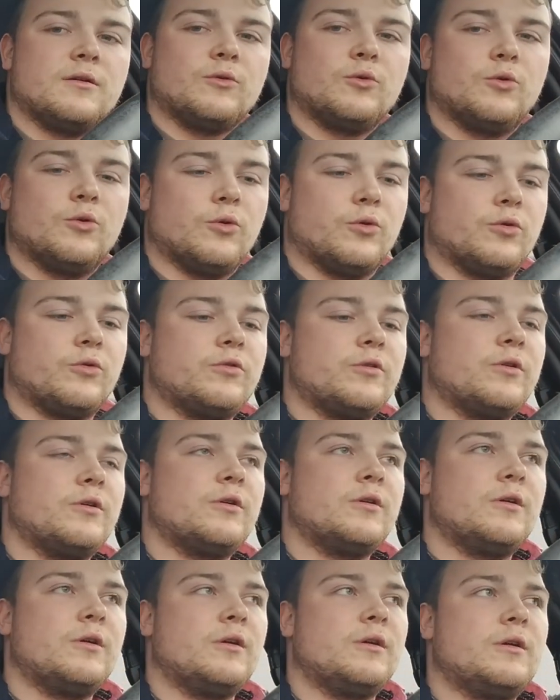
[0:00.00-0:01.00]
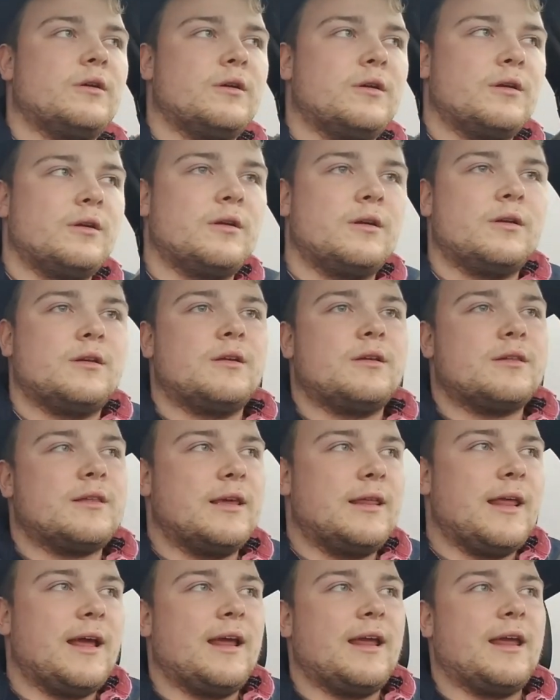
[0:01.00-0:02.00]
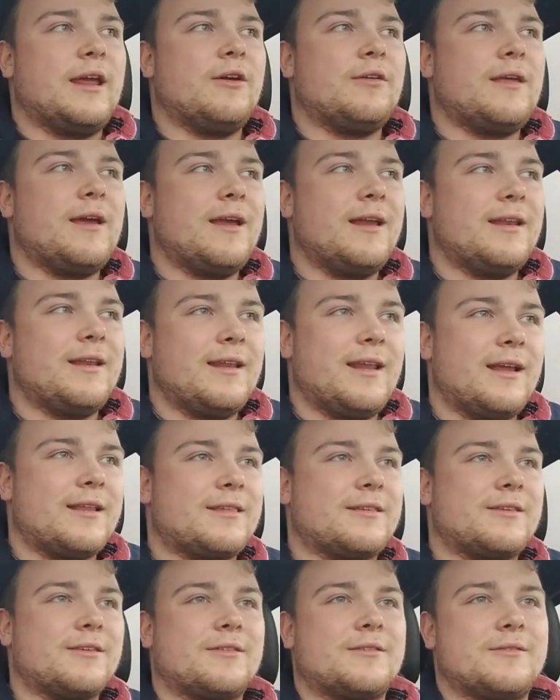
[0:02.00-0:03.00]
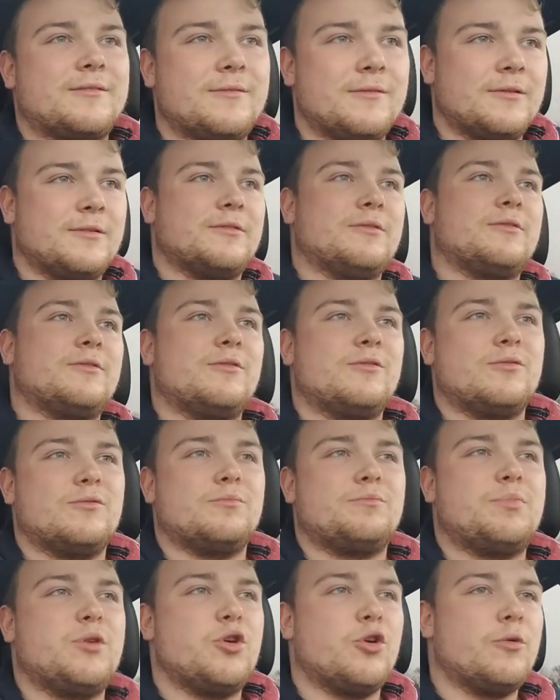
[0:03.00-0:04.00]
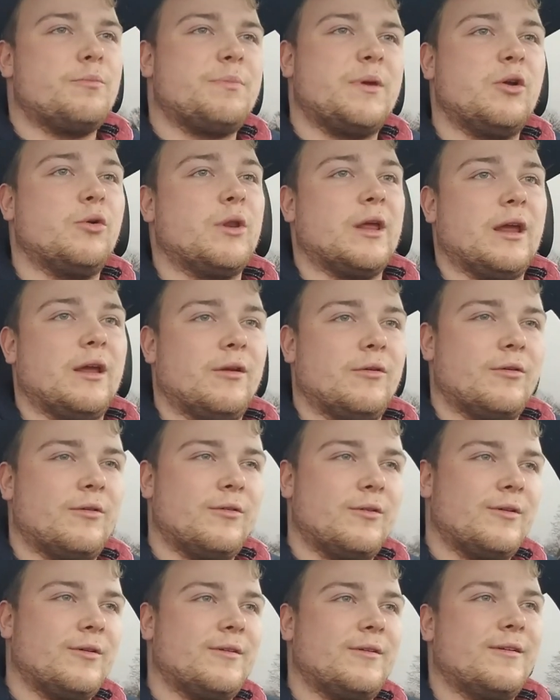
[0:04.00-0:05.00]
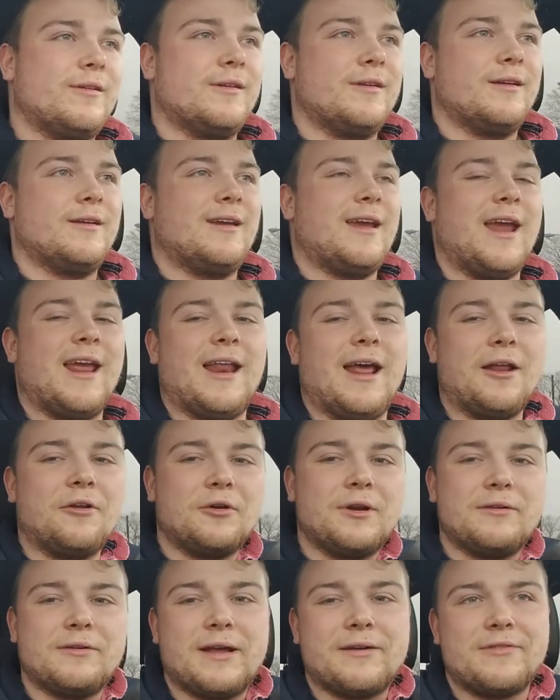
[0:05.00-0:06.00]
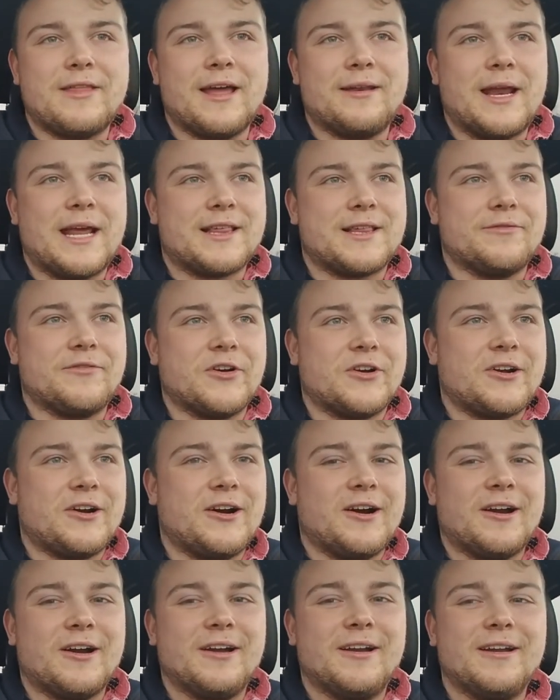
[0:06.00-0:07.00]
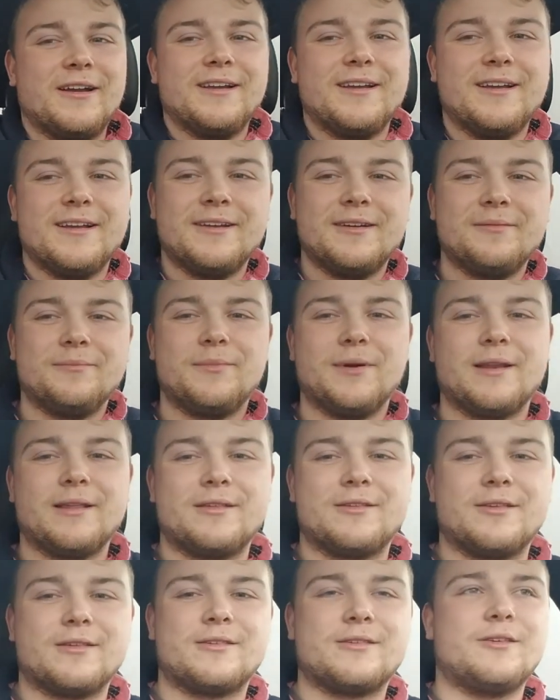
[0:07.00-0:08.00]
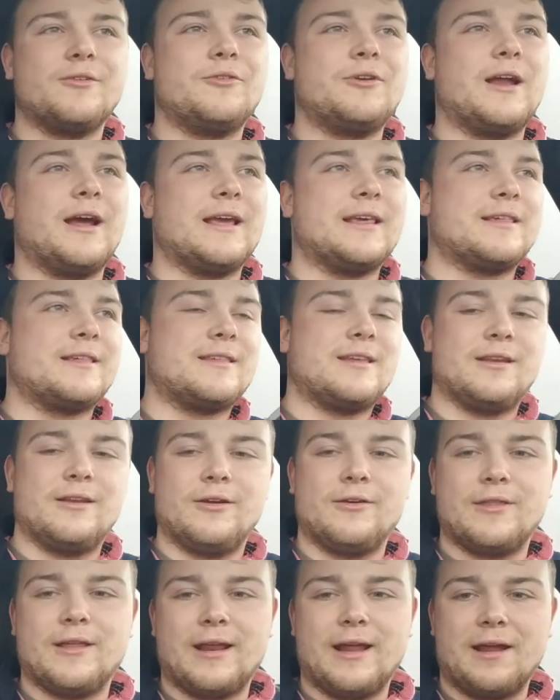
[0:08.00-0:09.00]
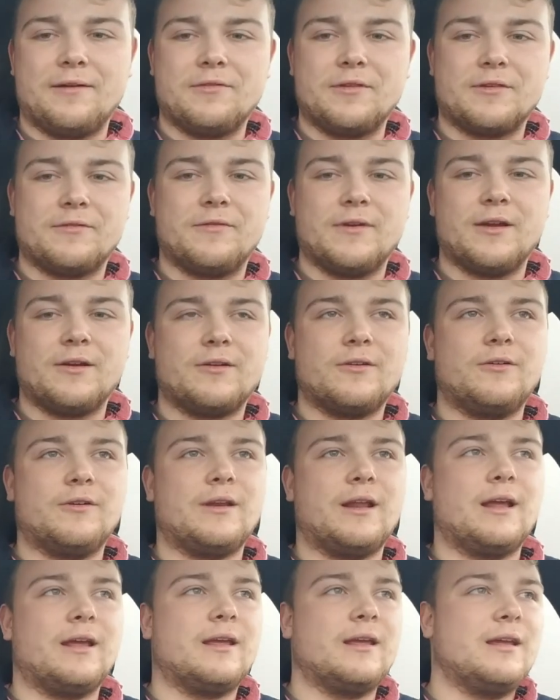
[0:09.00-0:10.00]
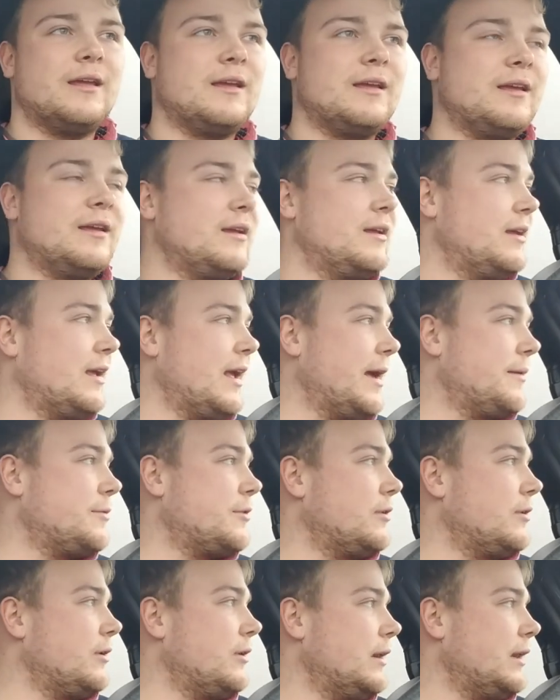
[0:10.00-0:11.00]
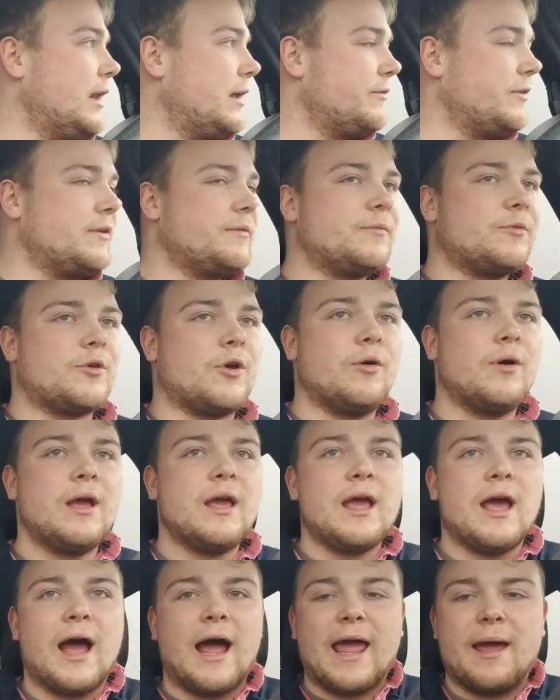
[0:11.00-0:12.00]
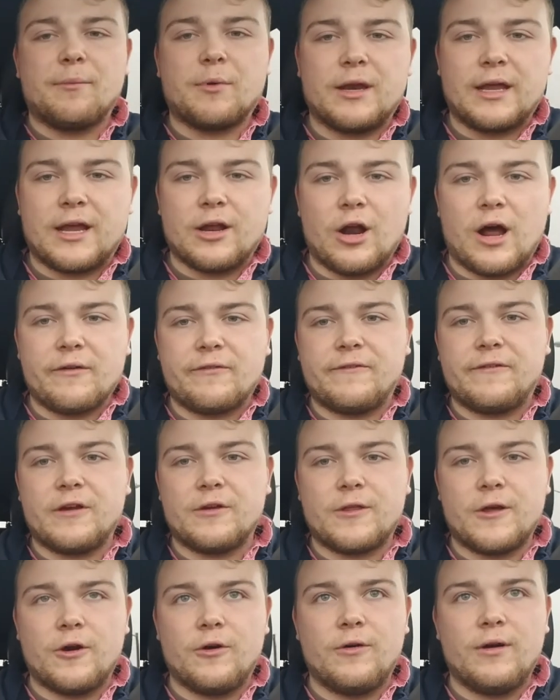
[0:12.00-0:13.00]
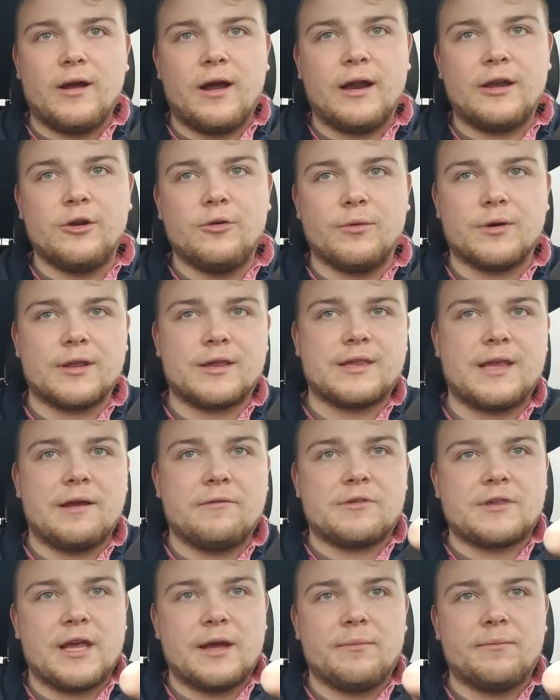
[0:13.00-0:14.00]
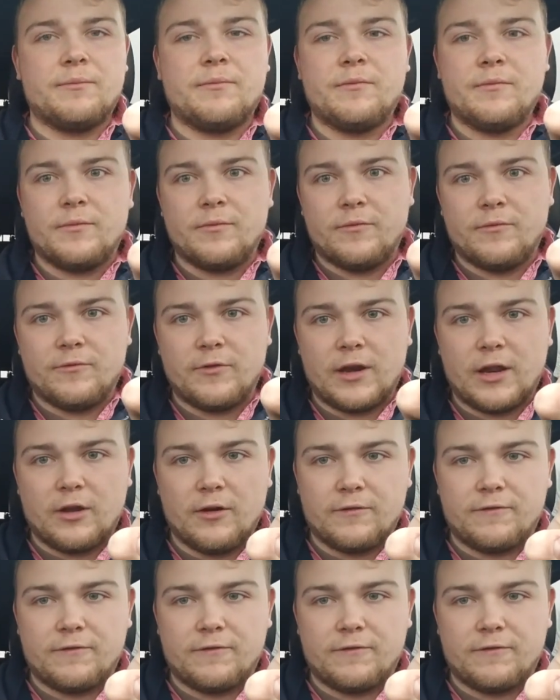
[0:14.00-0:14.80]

Oof. See that? Hear that? That's just pure beauty. And I don't even have that nice of a car, but it's just so nice to know that I have this vehicle and I have some. So I am going to get off of here though. I do want to save some video